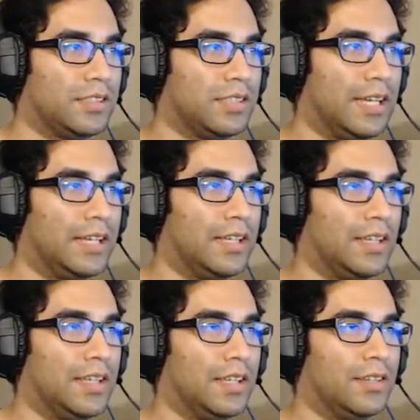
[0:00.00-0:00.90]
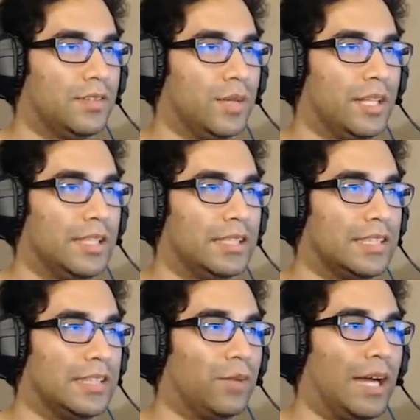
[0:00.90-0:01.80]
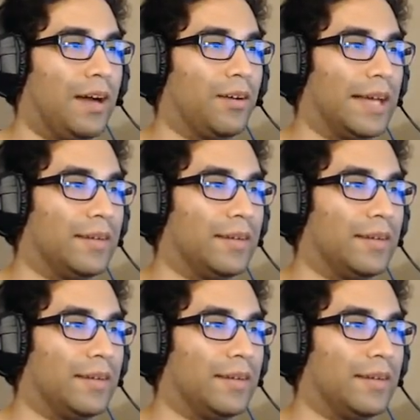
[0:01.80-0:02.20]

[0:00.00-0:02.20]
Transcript: Yeah. Well, let's see. Wow, that was